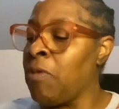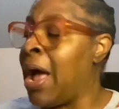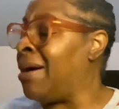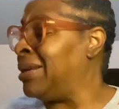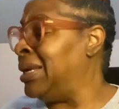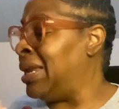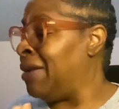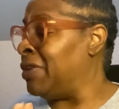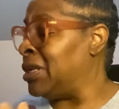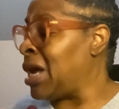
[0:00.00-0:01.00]
around
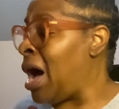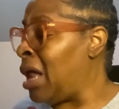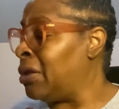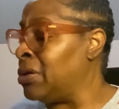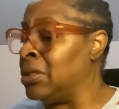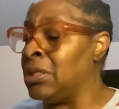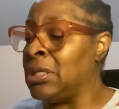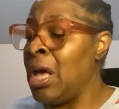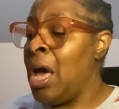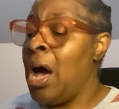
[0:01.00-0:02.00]

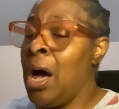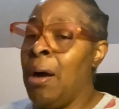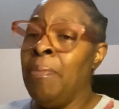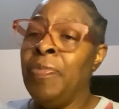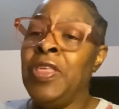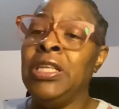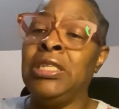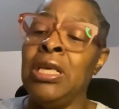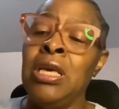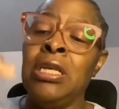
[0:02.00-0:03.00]
$11.
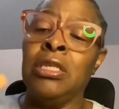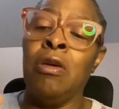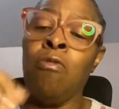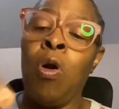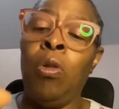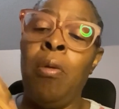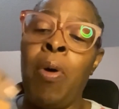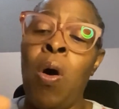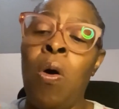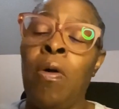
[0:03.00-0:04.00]
This is the
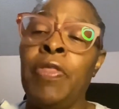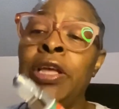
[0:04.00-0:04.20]
rollerball.